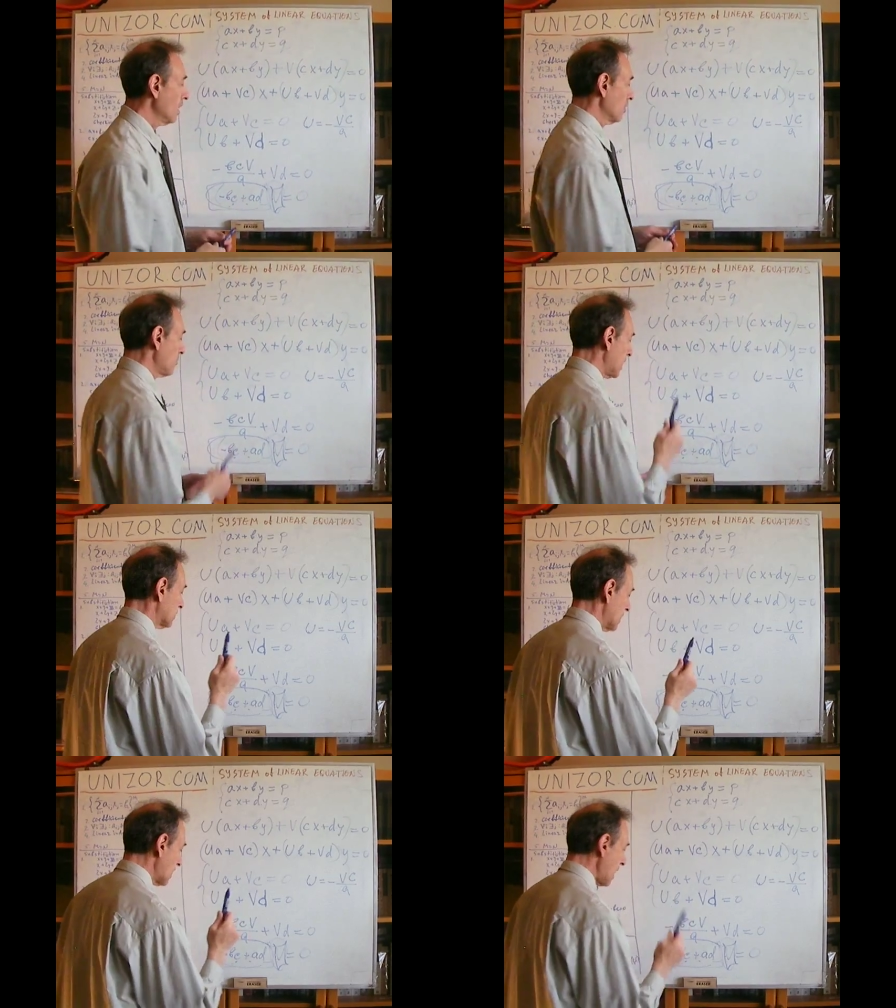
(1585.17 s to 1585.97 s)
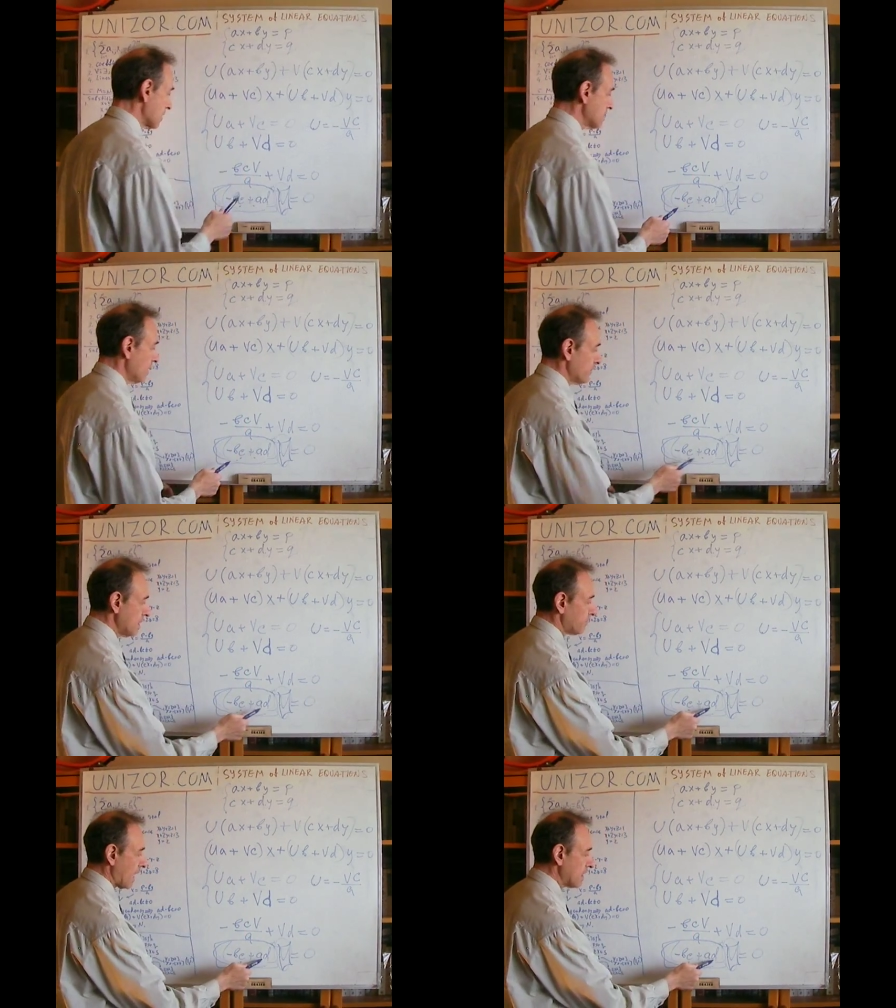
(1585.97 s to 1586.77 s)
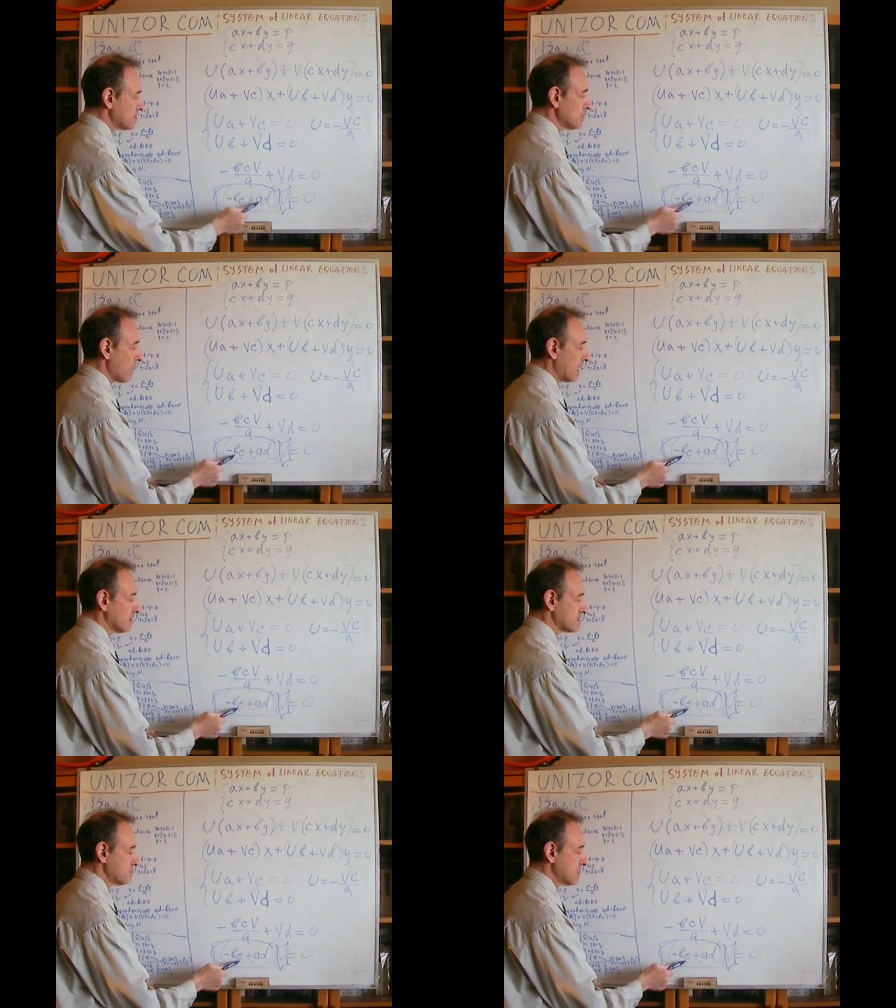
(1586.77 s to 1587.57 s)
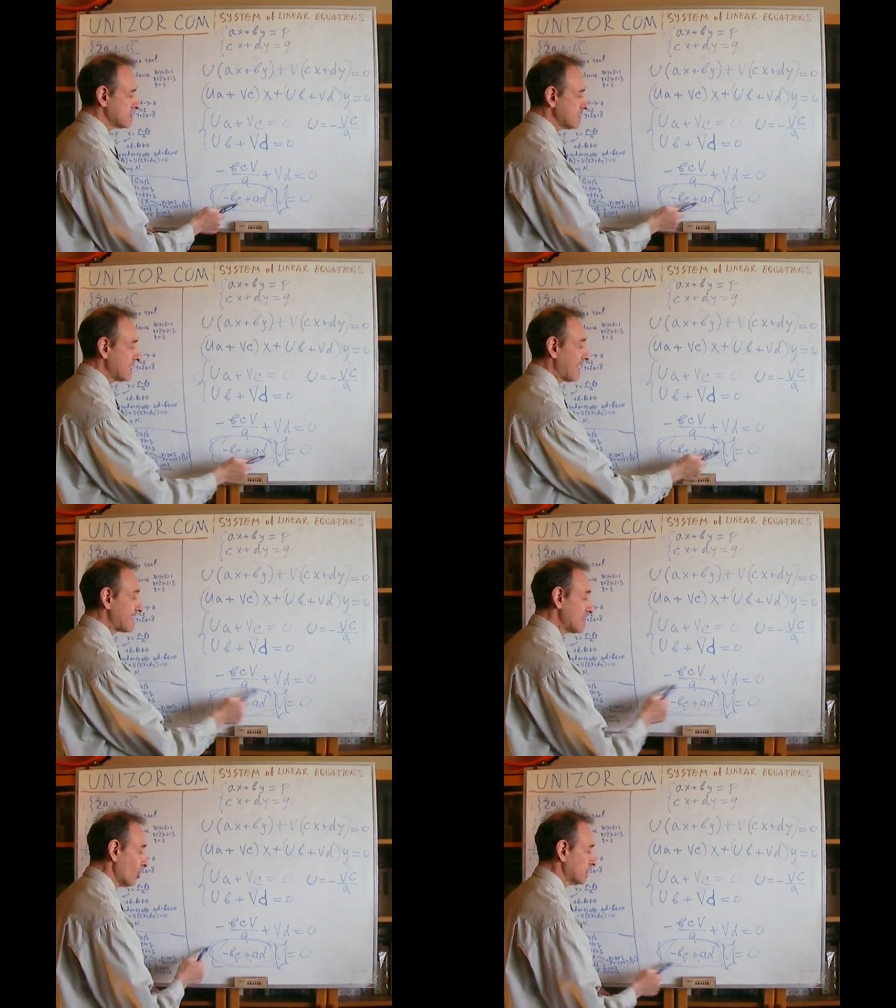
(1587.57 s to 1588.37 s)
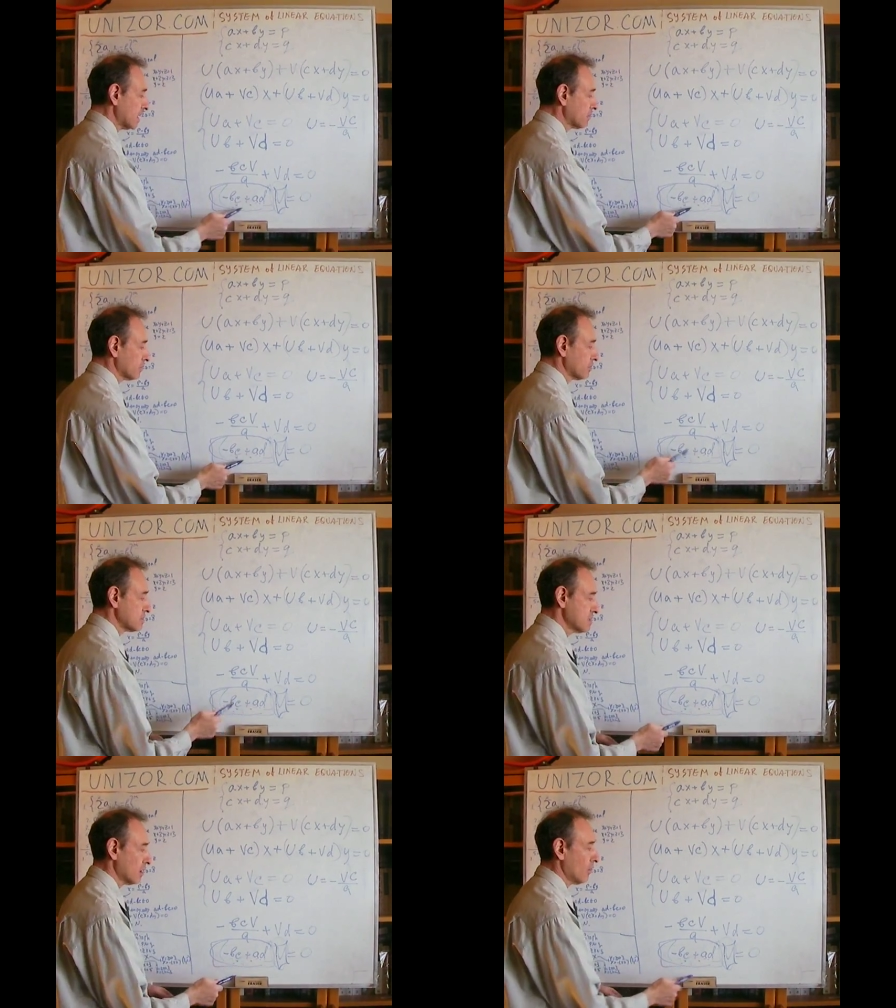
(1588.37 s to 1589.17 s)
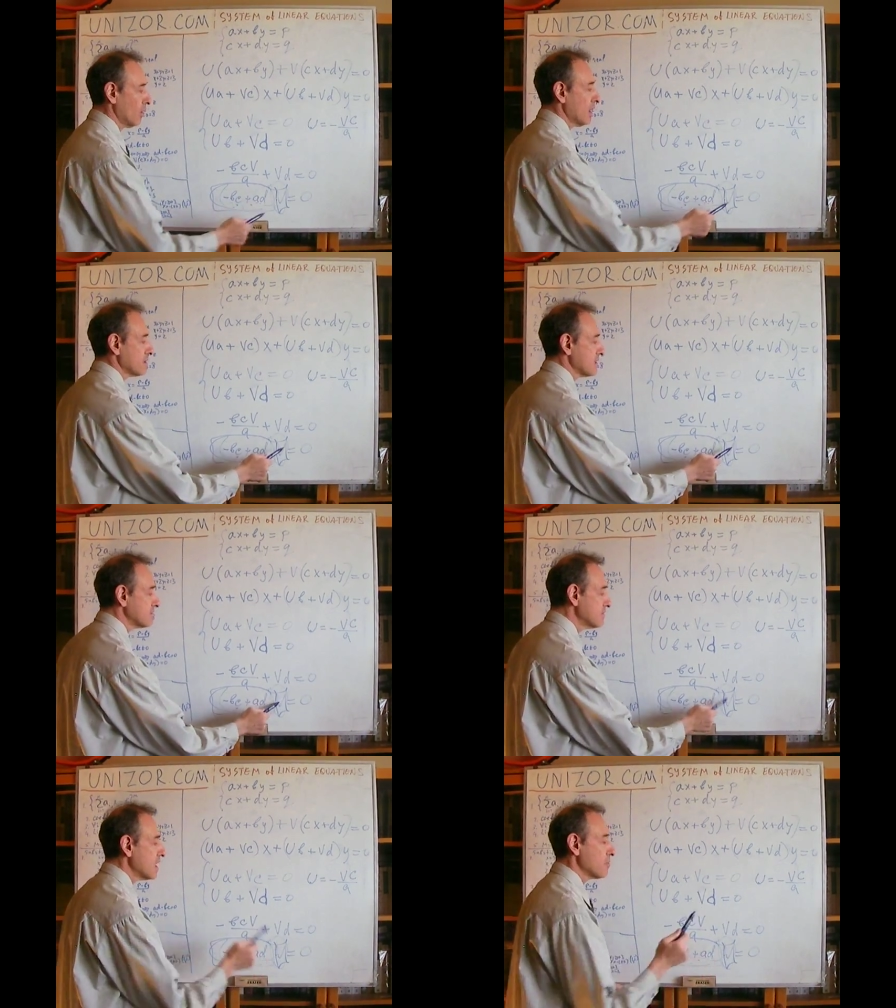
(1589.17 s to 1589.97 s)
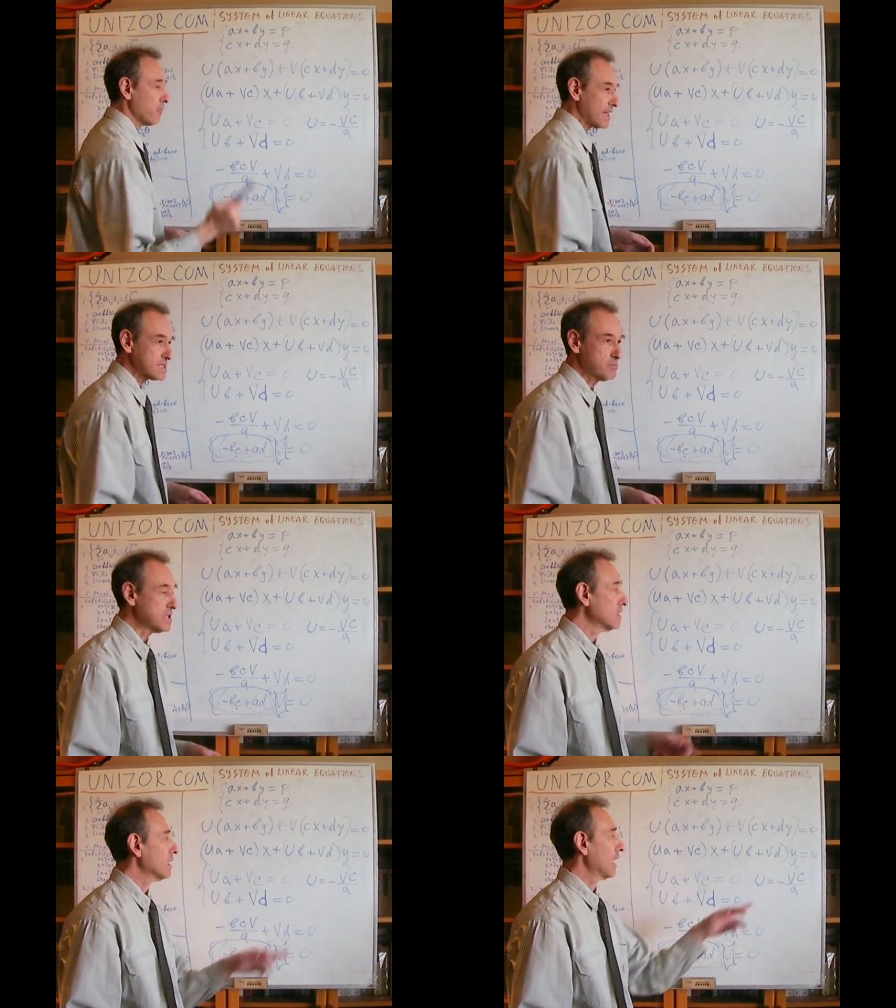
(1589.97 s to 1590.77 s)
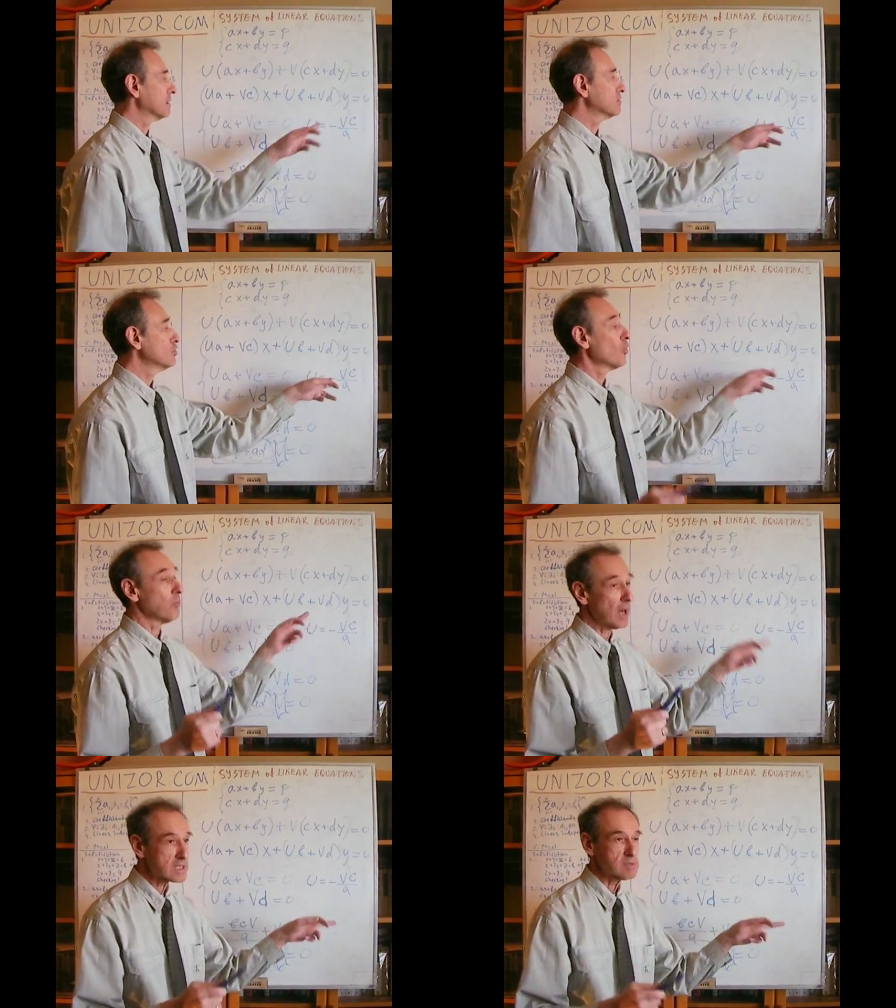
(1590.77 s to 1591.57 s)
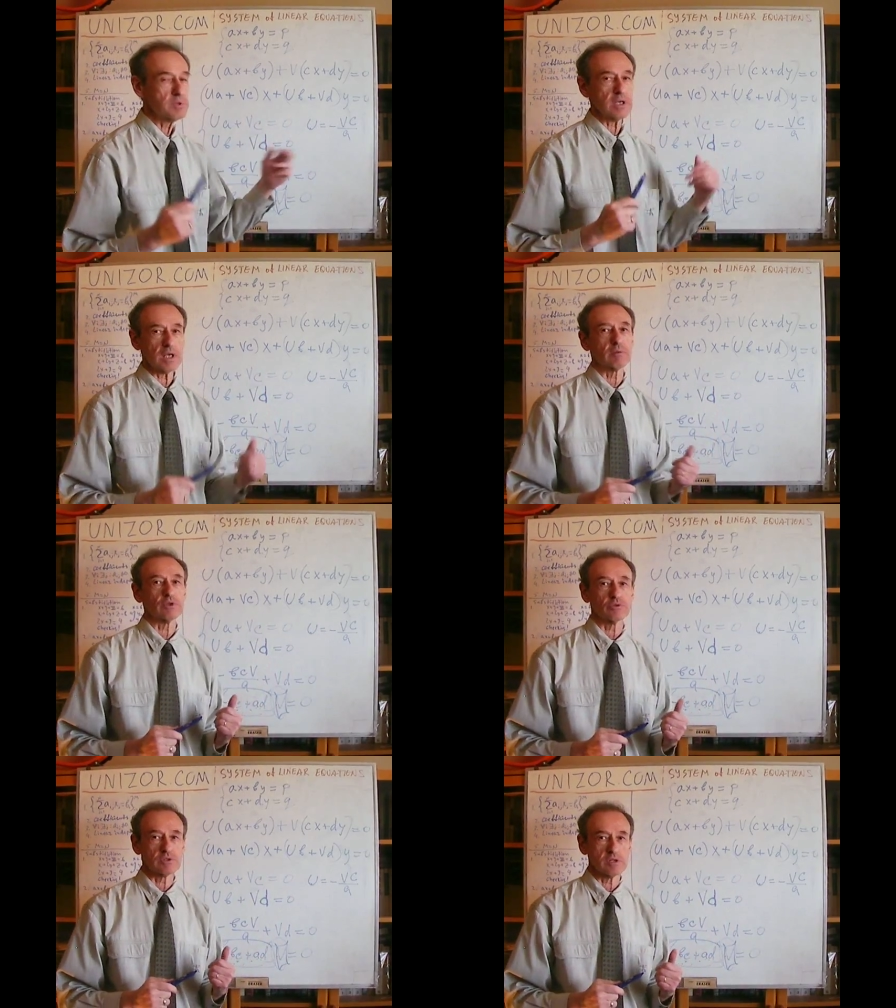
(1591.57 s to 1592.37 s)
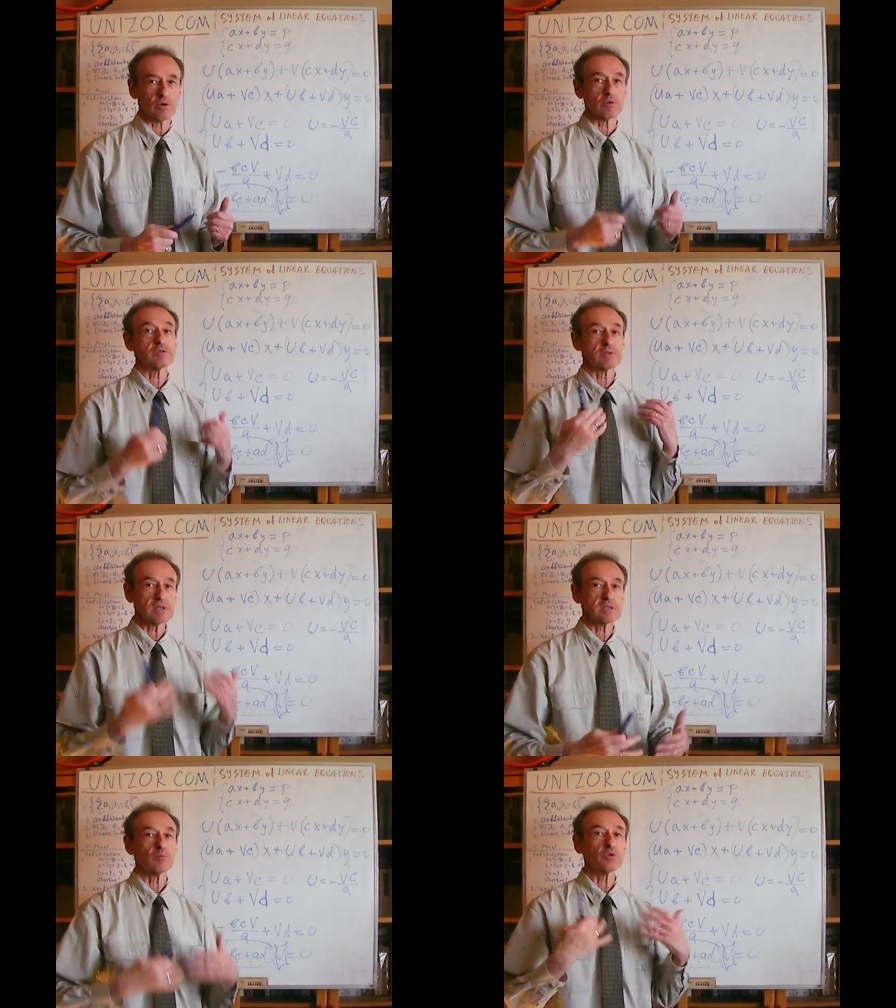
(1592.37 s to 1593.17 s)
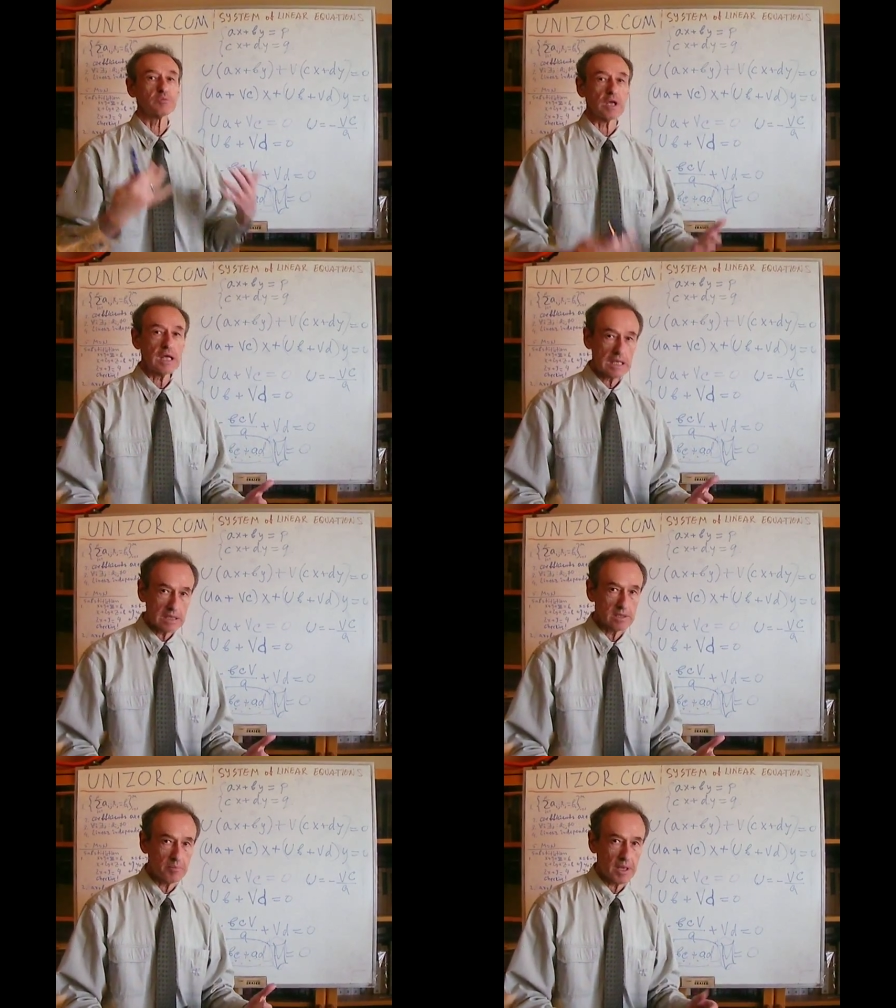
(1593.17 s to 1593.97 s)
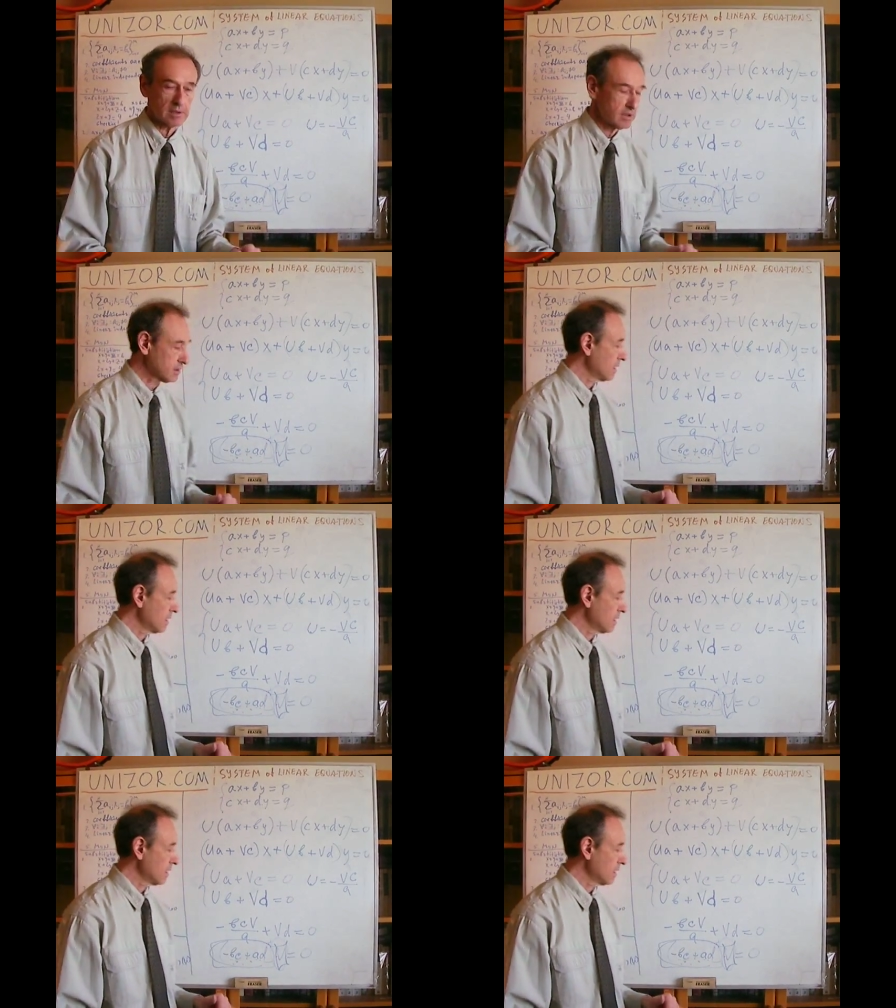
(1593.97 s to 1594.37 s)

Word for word: But again, if AD minus BC not equal to 0, then V must be and U must be equal to 0, so system would be independent.